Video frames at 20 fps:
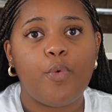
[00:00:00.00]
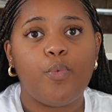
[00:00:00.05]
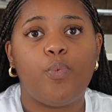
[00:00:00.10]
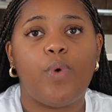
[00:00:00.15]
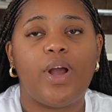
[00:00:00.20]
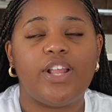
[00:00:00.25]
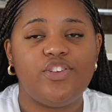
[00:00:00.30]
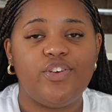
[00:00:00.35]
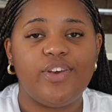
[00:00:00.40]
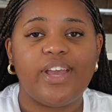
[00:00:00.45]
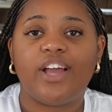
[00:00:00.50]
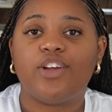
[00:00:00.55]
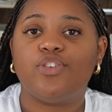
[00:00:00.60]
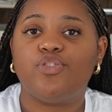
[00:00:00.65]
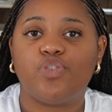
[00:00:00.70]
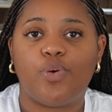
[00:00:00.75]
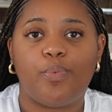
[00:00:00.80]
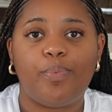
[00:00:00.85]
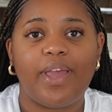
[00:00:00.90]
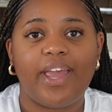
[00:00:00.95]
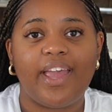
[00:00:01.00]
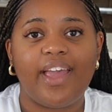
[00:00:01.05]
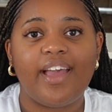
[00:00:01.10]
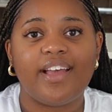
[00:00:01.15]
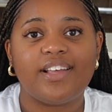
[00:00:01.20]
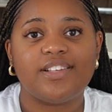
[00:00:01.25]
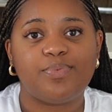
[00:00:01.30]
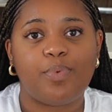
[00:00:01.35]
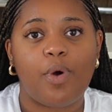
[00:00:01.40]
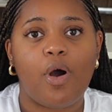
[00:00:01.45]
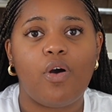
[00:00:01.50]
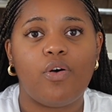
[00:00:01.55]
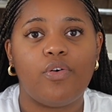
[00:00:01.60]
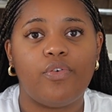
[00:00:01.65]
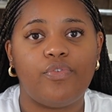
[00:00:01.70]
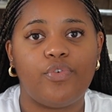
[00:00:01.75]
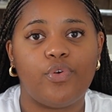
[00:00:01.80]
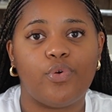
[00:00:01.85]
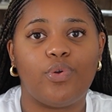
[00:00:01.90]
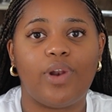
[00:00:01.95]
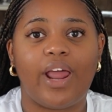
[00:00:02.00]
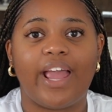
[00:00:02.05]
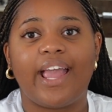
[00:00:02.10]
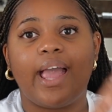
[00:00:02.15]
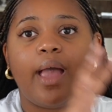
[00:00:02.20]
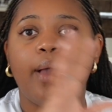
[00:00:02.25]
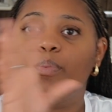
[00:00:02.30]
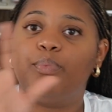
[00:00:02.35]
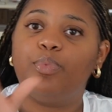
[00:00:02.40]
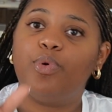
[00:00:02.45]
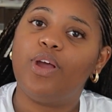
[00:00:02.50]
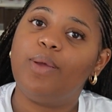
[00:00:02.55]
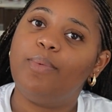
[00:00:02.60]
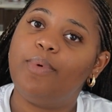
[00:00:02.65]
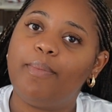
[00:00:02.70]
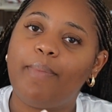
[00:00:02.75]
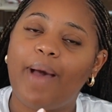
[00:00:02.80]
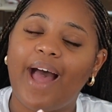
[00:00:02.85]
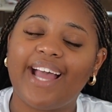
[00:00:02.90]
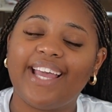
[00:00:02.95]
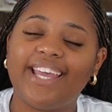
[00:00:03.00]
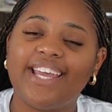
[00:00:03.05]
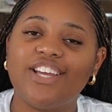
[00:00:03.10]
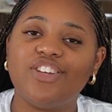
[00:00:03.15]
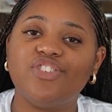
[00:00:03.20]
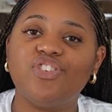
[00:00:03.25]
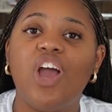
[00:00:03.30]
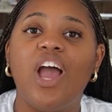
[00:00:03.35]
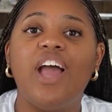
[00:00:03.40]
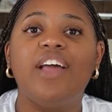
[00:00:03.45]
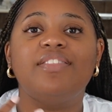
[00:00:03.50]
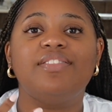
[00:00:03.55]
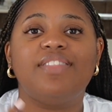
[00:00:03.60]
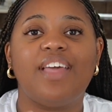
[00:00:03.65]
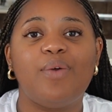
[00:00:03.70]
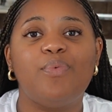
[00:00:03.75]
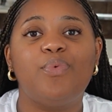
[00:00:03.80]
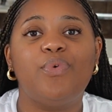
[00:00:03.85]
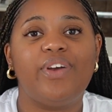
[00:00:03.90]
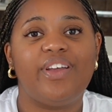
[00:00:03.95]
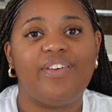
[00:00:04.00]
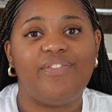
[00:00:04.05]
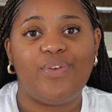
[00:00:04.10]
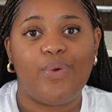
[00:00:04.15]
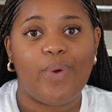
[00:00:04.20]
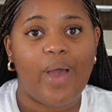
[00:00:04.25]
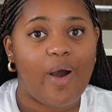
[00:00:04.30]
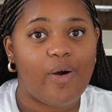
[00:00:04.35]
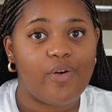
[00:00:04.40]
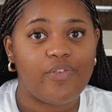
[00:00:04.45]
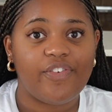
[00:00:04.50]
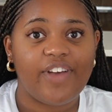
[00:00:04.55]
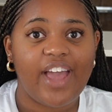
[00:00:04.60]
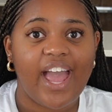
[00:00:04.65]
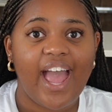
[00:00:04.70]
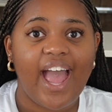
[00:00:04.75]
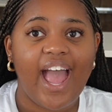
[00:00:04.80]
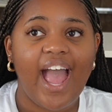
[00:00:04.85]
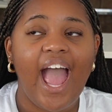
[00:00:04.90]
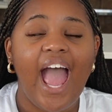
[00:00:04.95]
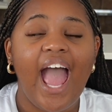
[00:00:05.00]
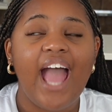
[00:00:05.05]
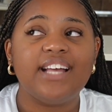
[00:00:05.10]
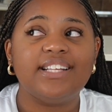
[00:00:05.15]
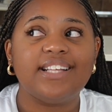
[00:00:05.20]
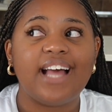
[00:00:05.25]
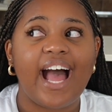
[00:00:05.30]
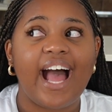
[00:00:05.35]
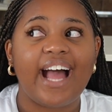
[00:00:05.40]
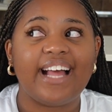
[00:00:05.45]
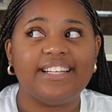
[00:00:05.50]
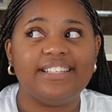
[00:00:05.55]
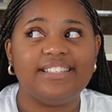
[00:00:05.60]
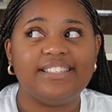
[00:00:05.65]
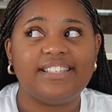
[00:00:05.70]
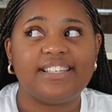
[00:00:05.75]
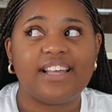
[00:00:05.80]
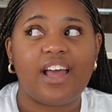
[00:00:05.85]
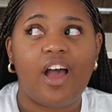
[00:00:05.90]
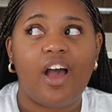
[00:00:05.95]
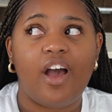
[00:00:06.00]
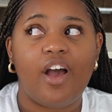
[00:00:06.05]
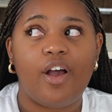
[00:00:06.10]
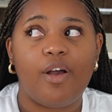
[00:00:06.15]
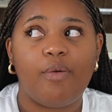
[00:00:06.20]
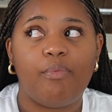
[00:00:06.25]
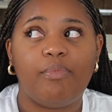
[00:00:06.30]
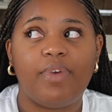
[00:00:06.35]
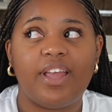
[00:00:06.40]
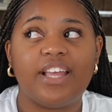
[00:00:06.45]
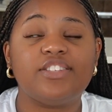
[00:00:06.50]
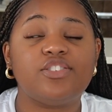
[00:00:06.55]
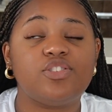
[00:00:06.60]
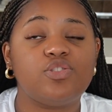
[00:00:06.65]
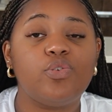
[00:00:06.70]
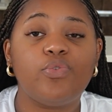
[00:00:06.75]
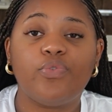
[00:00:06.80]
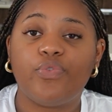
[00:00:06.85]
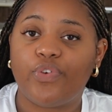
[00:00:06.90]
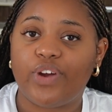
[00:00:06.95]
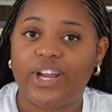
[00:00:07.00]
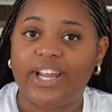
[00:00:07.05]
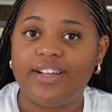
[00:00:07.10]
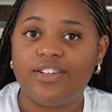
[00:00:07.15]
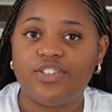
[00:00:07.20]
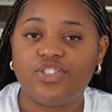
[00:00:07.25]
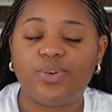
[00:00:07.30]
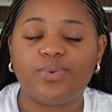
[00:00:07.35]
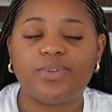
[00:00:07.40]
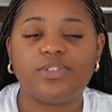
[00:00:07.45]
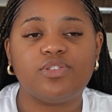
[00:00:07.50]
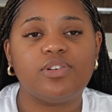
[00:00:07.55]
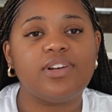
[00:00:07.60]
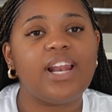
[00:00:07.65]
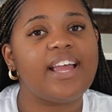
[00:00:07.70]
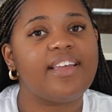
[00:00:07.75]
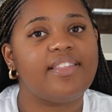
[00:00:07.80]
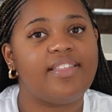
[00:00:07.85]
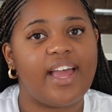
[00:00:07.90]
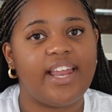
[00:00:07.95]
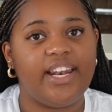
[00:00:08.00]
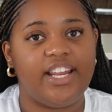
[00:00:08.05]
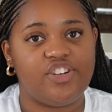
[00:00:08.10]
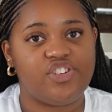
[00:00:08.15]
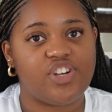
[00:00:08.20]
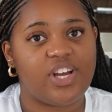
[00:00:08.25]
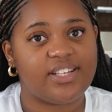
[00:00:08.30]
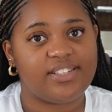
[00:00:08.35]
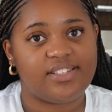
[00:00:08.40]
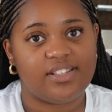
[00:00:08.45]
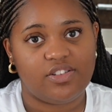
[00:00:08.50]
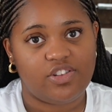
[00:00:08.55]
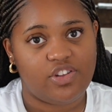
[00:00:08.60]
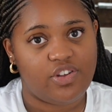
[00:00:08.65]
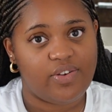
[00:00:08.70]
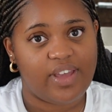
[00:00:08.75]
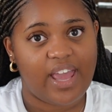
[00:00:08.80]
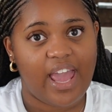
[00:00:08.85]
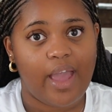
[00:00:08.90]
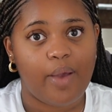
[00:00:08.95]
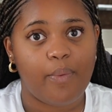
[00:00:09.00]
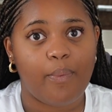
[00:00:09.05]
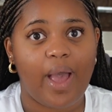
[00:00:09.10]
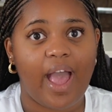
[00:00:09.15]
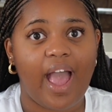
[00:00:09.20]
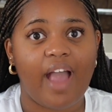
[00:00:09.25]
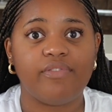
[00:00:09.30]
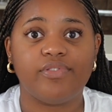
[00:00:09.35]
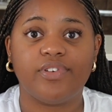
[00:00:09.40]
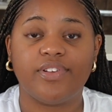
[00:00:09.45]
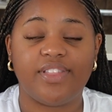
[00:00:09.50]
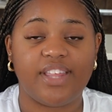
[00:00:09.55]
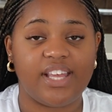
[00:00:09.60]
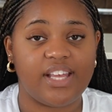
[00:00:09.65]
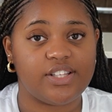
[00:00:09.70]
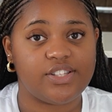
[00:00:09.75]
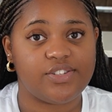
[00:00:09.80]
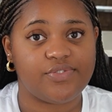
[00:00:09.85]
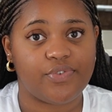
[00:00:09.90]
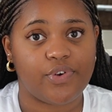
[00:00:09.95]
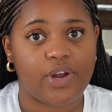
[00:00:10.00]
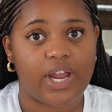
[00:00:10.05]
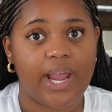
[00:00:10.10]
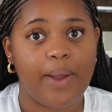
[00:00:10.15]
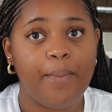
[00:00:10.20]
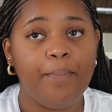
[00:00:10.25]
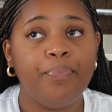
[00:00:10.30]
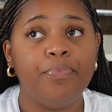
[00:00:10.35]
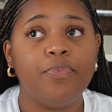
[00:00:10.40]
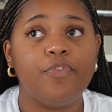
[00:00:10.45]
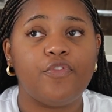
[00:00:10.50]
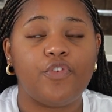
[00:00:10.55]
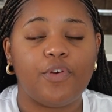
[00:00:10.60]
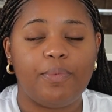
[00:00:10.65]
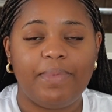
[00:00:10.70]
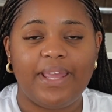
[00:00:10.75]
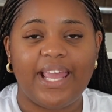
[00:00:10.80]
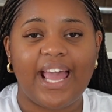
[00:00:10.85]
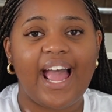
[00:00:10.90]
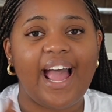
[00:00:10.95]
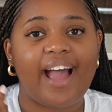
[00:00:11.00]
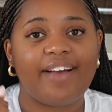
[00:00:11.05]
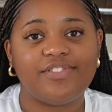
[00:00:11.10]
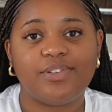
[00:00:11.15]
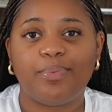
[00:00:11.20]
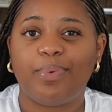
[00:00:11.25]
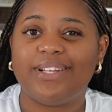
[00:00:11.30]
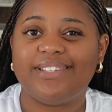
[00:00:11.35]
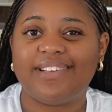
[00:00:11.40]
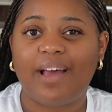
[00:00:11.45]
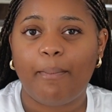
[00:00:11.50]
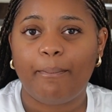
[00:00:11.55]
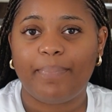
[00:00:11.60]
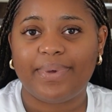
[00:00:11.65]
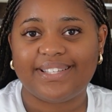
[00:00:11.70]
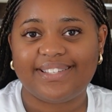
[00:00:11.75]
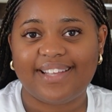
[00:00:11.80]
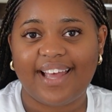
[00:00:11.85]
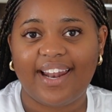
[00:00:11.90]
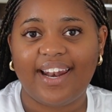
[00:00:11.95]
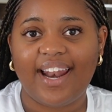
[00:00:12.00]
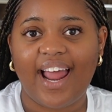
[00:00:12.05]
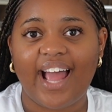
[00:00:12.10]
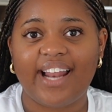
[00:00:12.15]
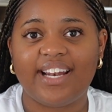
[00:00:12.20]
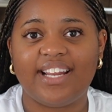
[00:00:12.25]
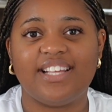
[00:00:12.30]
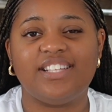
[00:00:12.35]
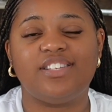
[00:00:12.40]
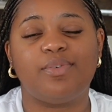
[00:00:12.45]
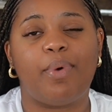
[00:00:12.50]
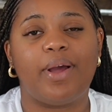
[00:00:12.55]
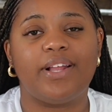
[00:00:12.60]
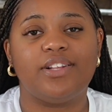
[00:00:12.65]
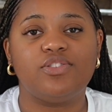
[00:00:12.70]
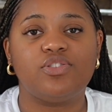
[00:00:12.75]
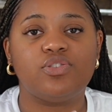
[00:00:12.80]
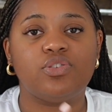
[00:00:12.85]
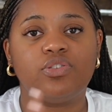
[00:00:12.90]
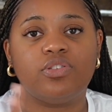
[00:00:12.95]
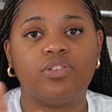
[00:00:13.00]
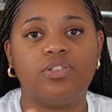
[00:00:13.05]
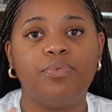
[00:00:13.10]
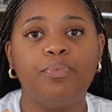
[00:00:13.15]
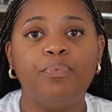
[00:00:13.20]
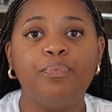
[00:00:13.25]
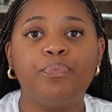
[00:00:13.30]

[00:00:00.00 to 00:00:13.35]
When you get a job here as part of your like employment package, they will give you healthcare, and it's not free, so it's not like the NHS in the UK where everything is free. For me, I have to pay 10%, and it depends on